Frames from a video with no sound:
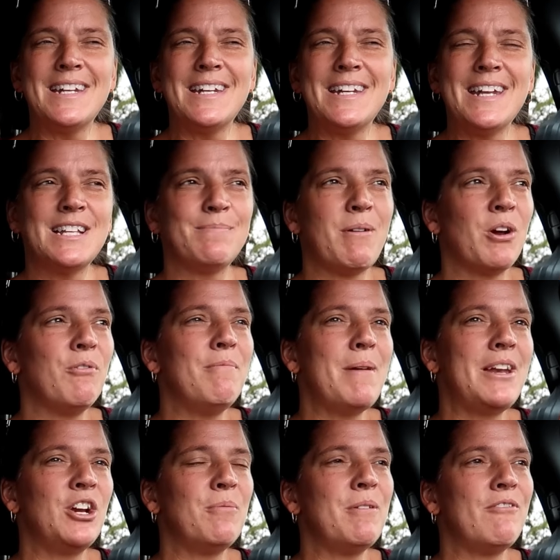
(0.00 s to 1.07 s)
it's a nice park. We've
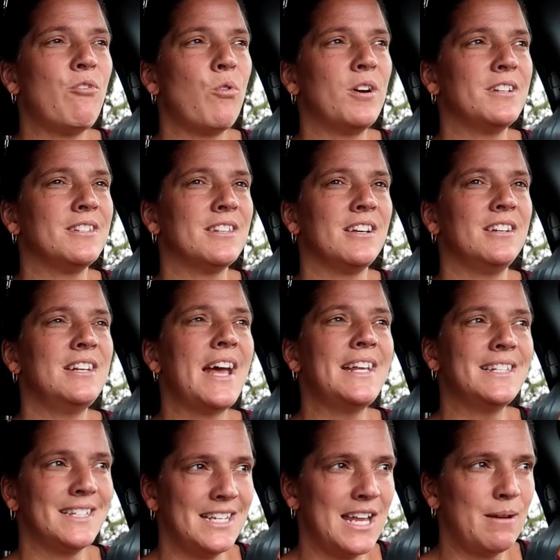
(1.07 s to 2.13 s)
been here before. It's a
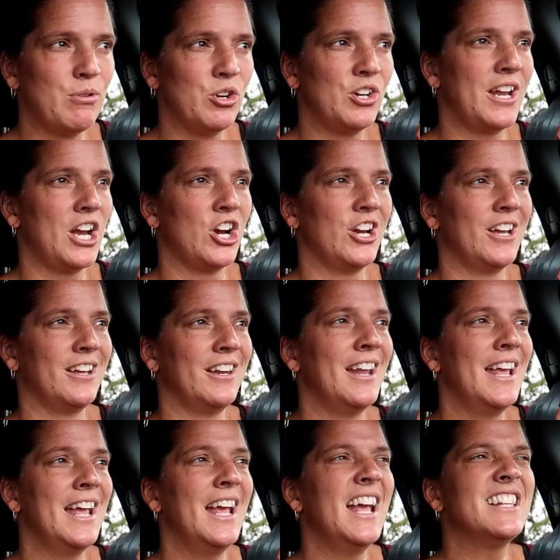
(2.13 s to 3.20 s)
nice neighborhood area, and
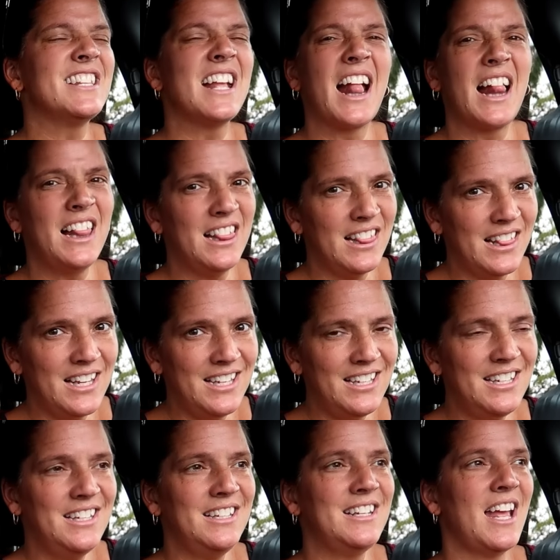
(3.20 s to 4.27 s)
it's like
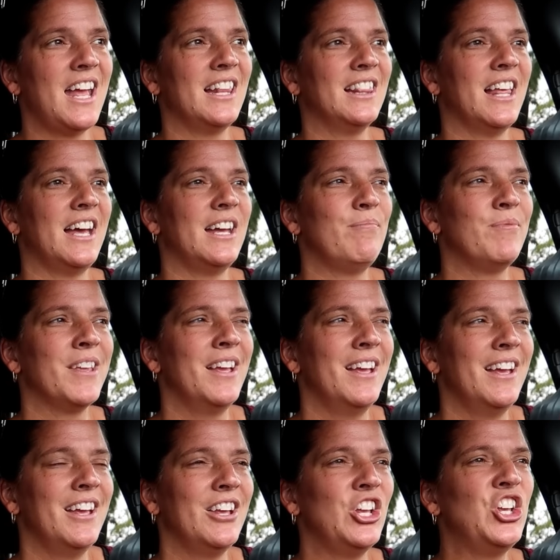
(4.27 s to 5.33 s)
clean and like
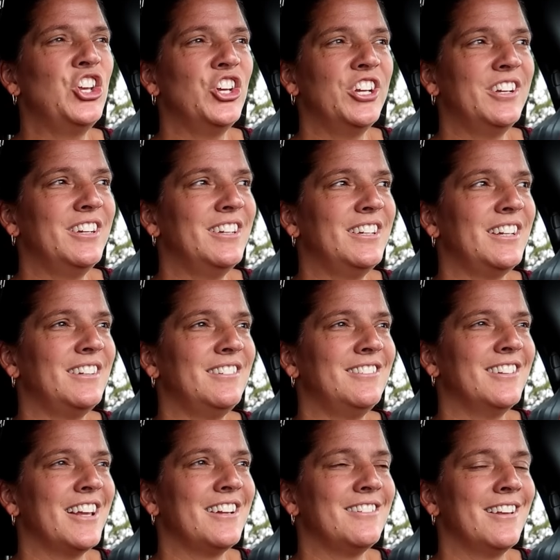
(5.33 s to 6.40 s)
good
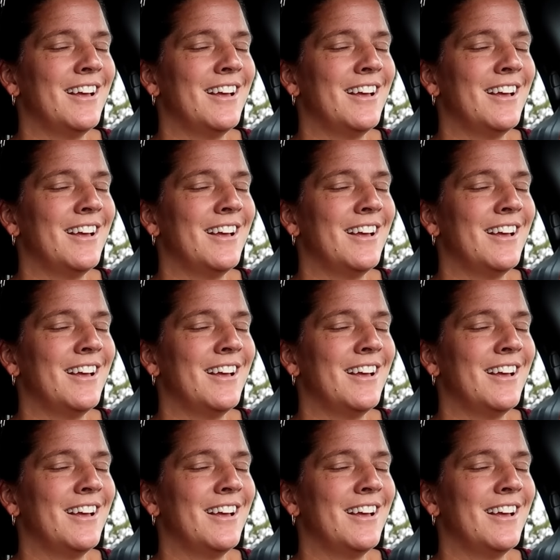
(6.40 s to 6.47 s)
and like